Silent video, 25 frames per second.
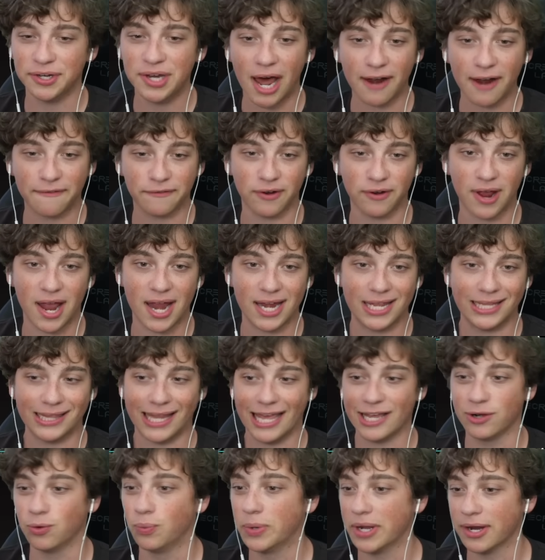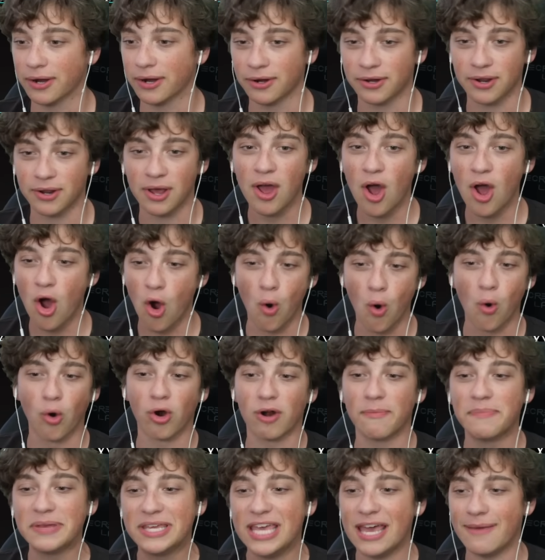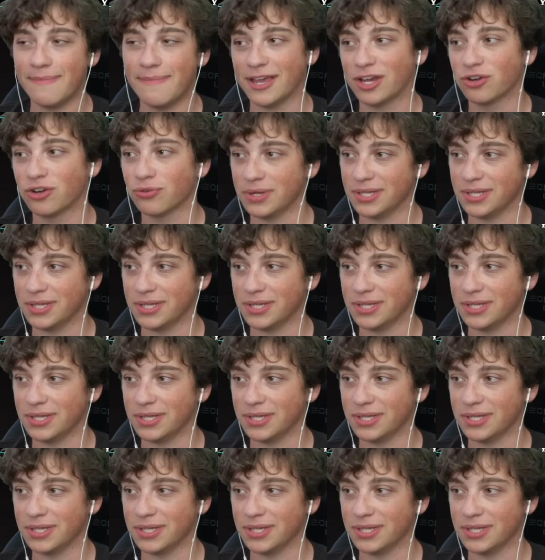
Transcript: not for any like weird orb gimmick